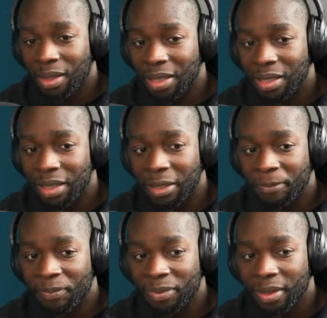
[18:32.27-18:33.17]
This
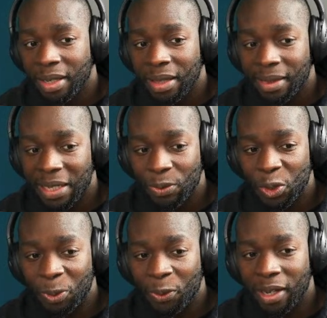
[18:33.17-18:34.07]
will
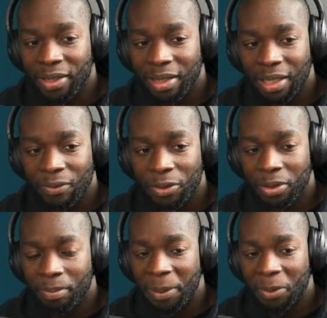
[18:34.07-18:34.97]
still be quite exciting for
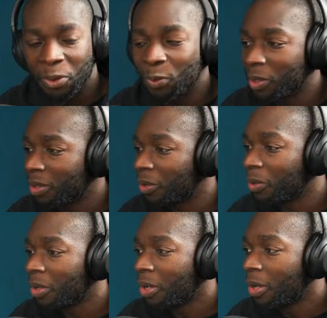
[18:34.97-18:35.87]
people who want to know
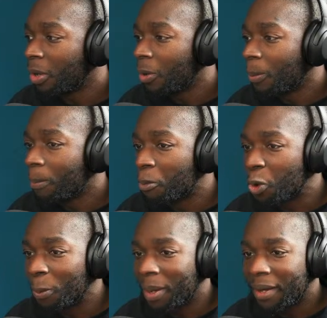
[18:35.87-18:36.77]

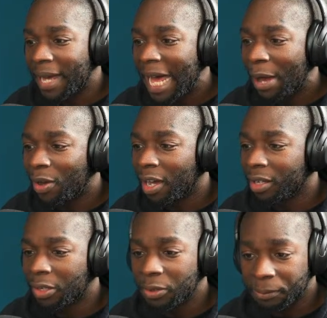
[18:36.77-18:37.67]
more about how I code.